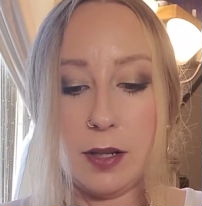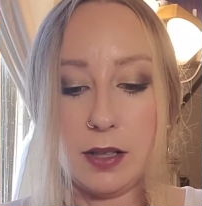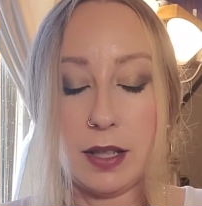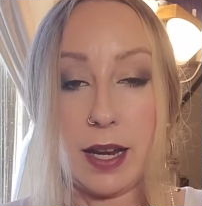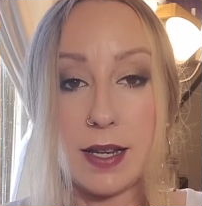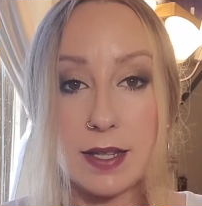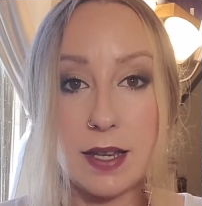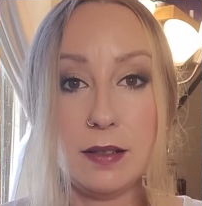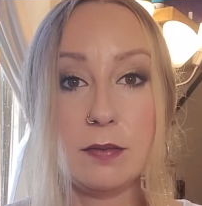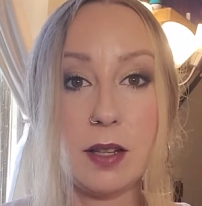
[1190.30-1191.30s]
Like I
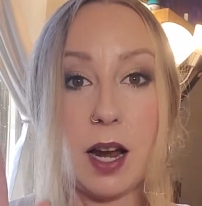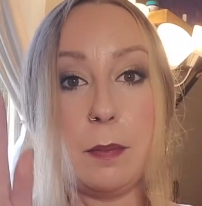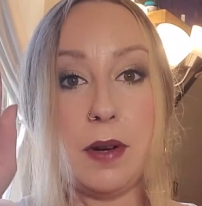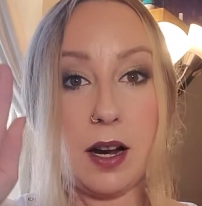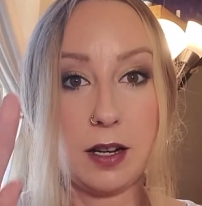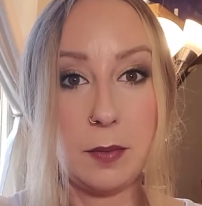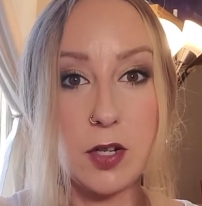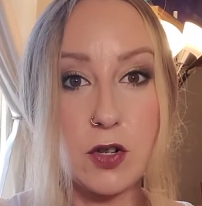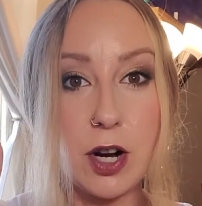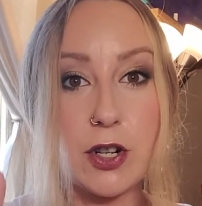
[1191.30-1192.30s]
said, I'm not going to be
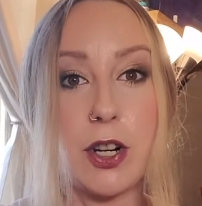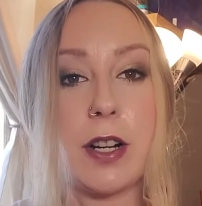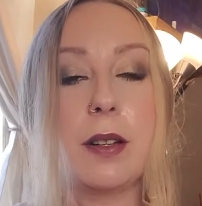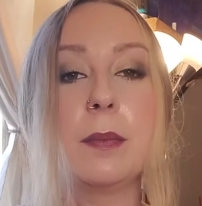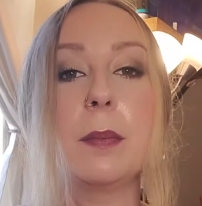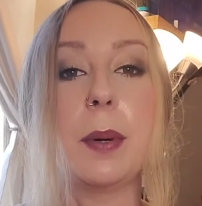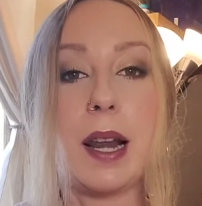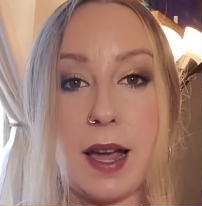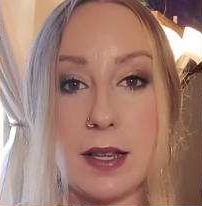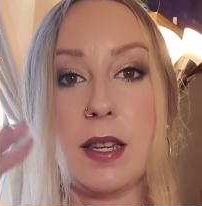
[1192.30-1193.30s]
structured. but
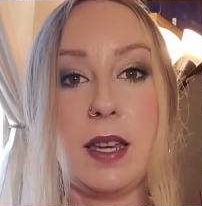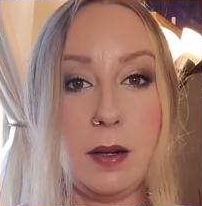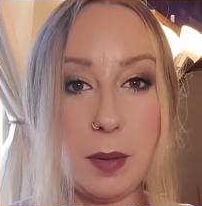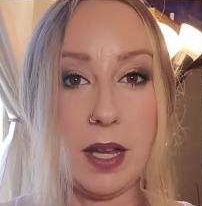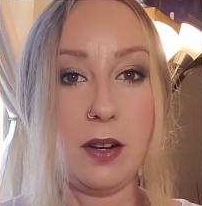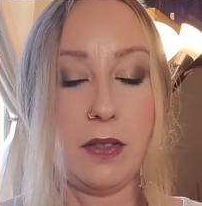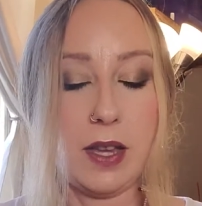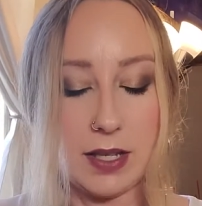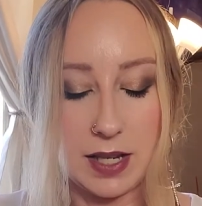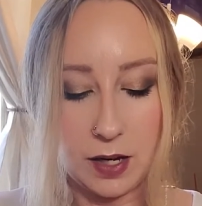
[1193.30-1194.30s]
as I hit pan on
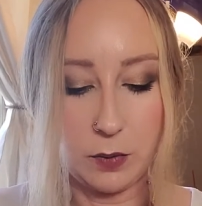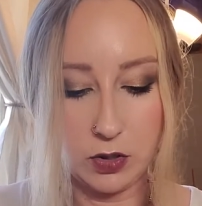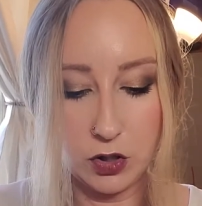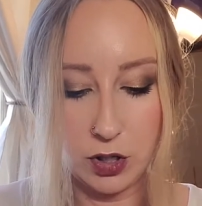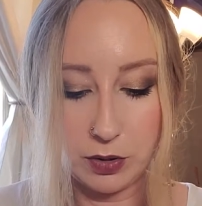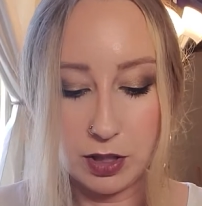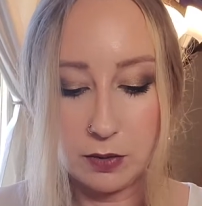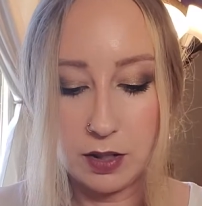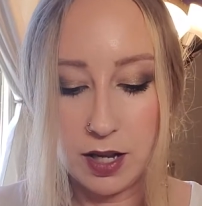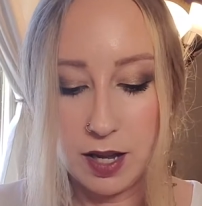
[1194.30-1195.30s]
things, I will show
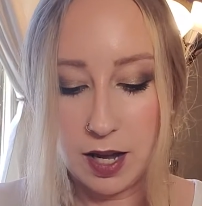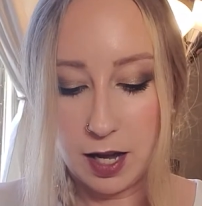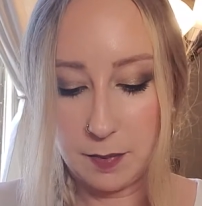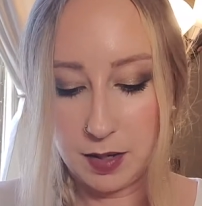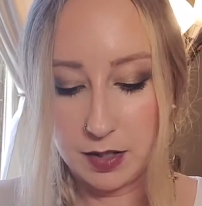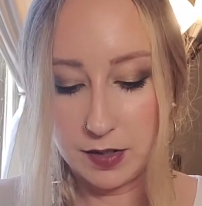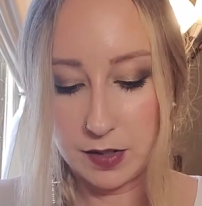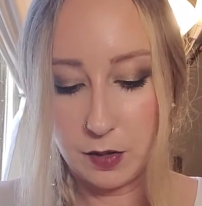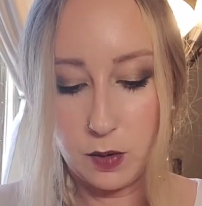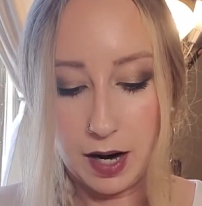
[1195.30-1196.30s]
you.
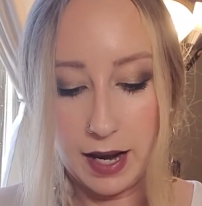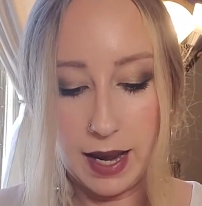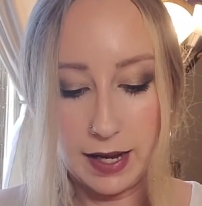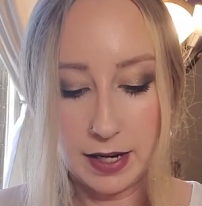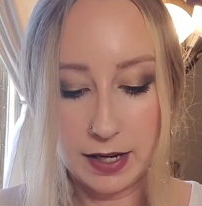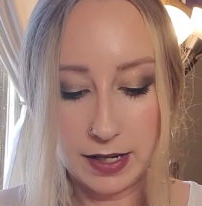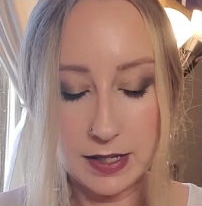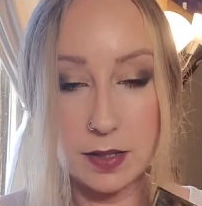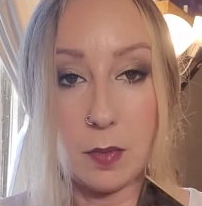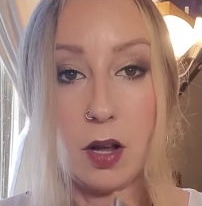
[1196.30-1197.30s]
So I had a
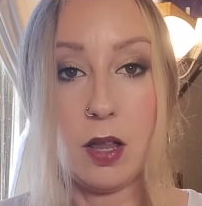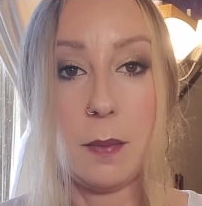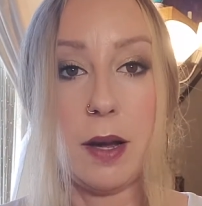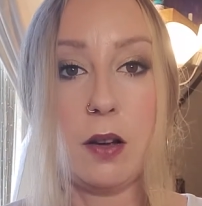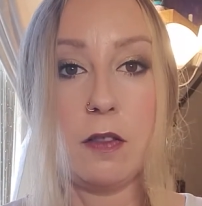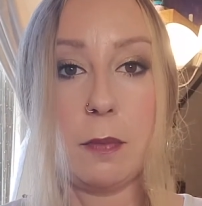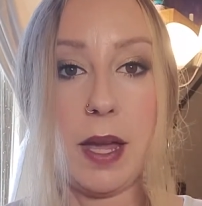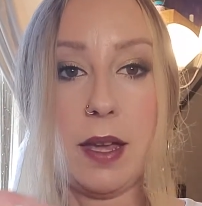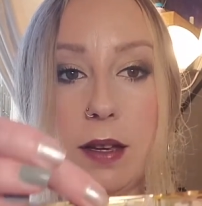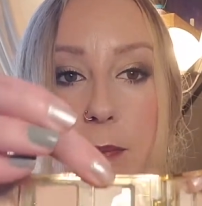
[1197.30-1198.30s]
small amount of
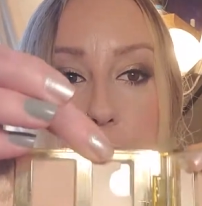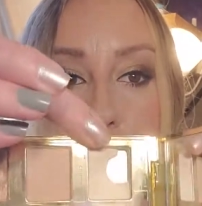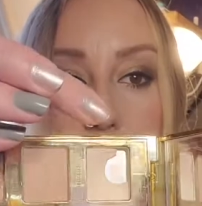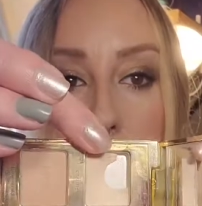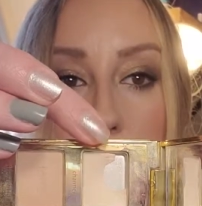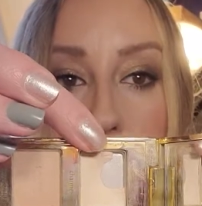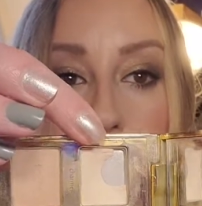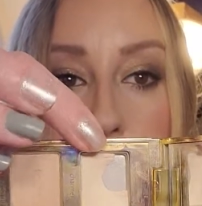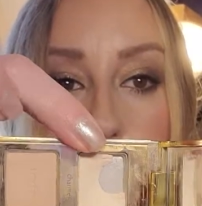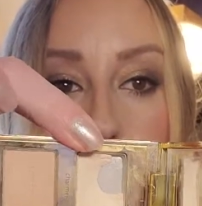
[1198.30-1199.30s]
pan on
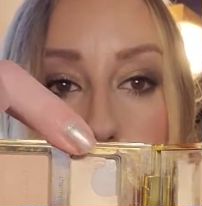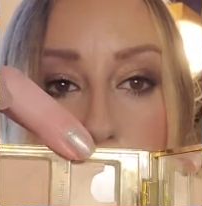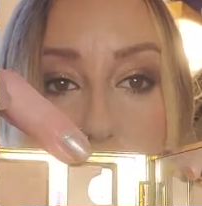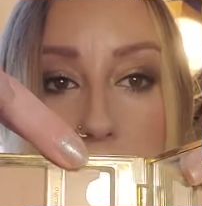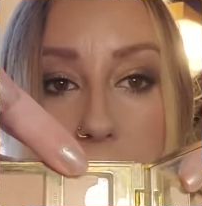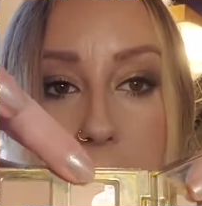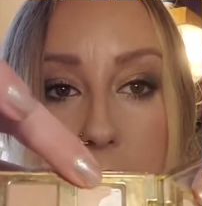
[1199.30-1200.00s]
the cream shade, and